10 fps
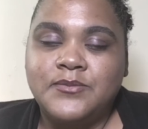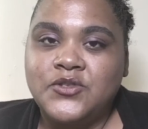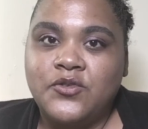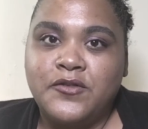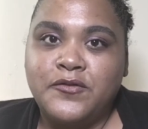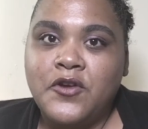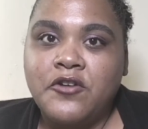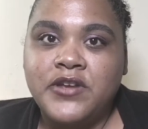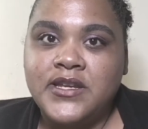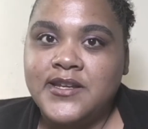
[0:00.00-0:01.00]
sort of
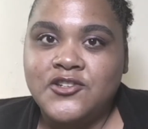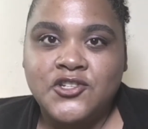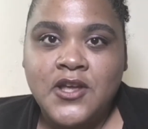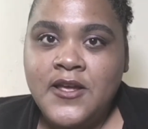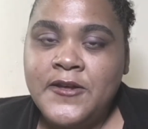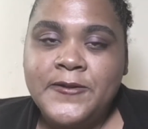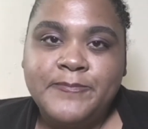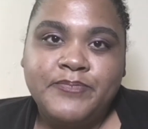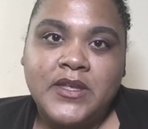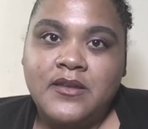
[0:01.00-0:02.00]
curry dish,
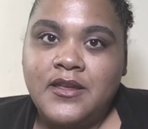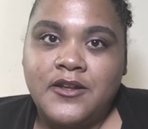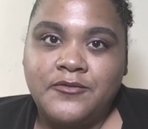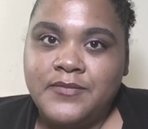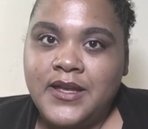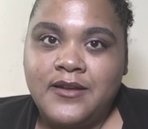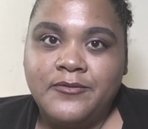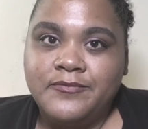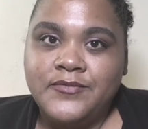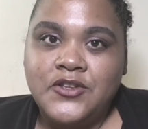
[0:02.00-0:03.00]
you know,
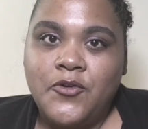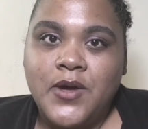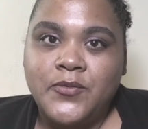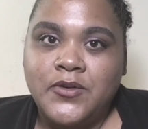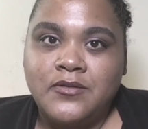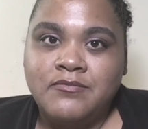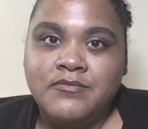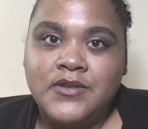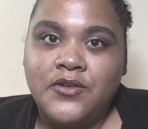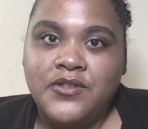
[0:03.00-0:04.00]
no one will
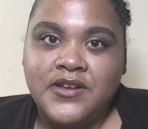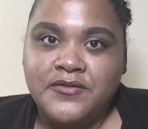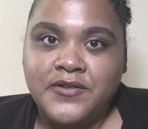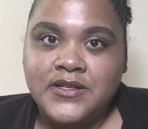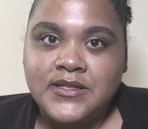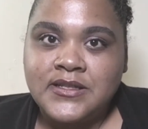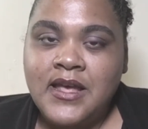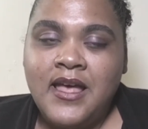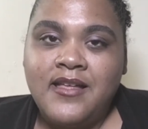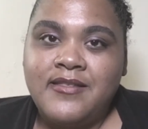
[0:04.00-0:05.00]
know the difference.
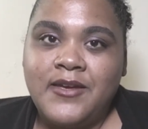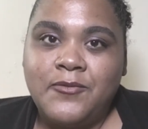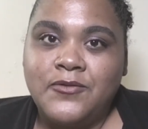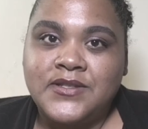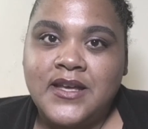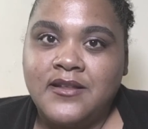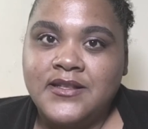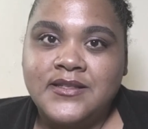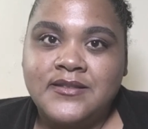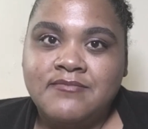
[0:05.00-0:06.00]
They won't
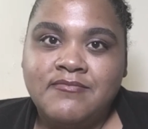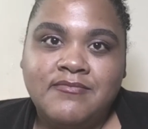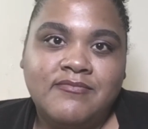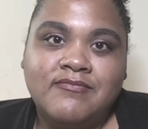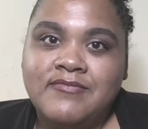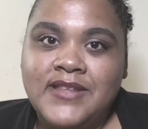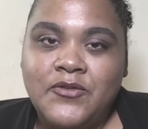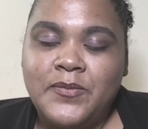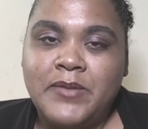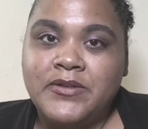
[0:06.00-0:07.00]

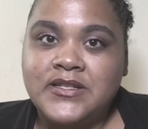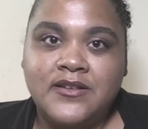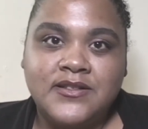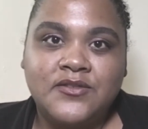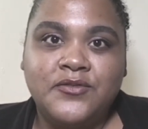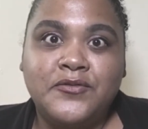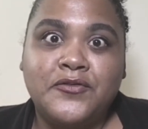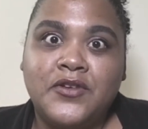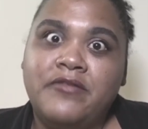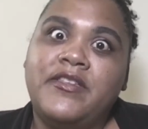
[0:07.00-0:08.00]
be able to tell it's
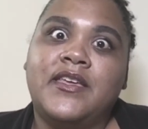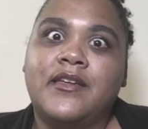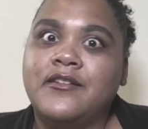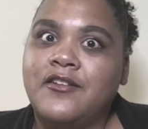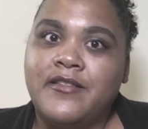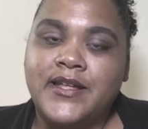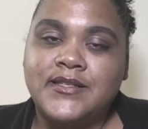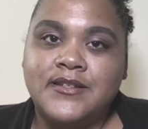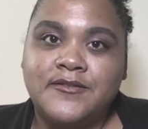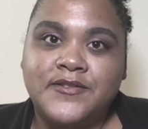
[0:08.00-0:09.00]
gluten-free, vegan, and all that
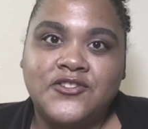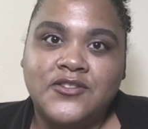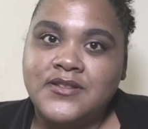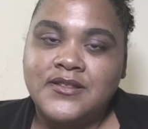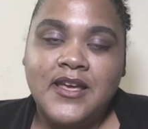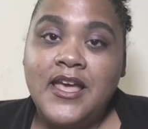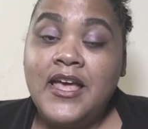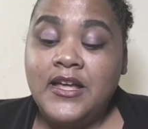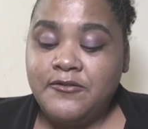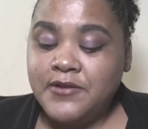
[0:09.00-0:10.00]
stuff. It's just
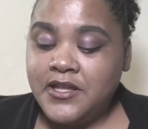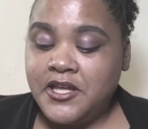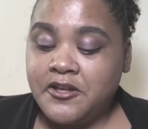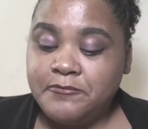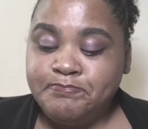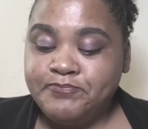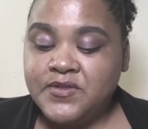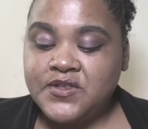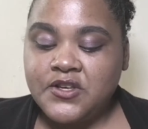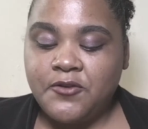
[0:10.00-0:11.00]
really good.
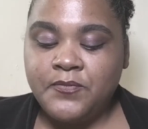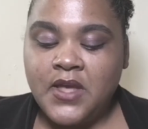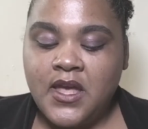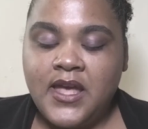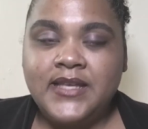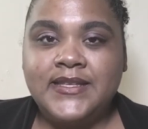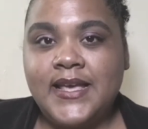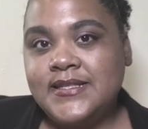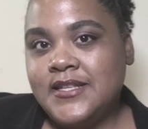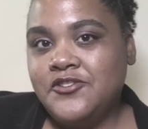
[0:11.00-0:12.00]
So
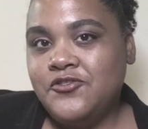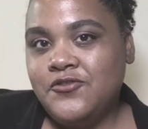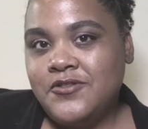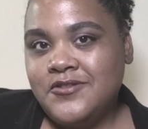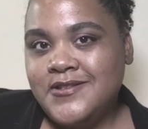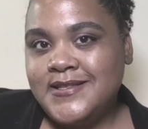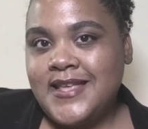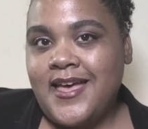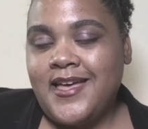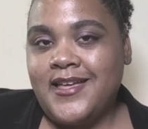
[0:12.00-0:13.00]
yes on the noodles,
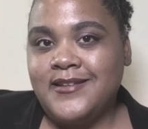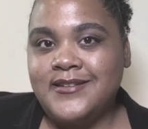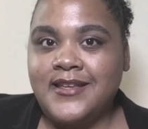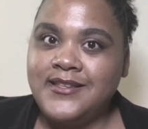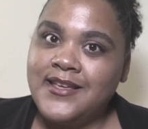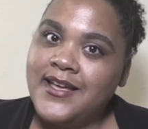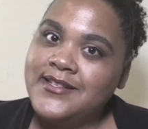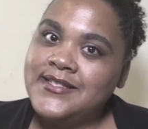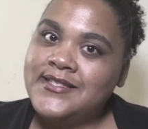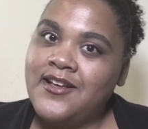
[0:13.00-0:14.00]
and
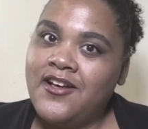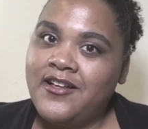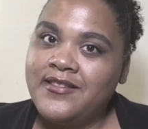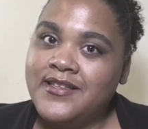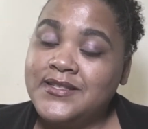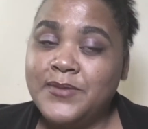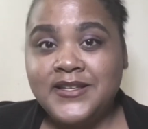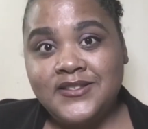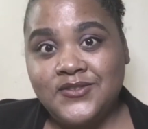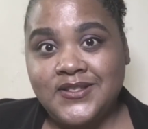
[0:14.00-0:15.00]
yes on this
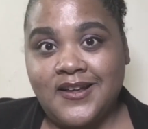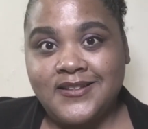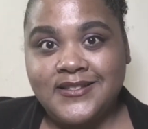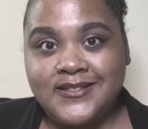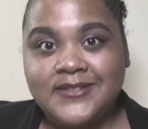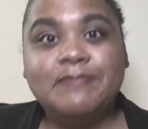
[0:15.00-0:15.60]
pesto sauce.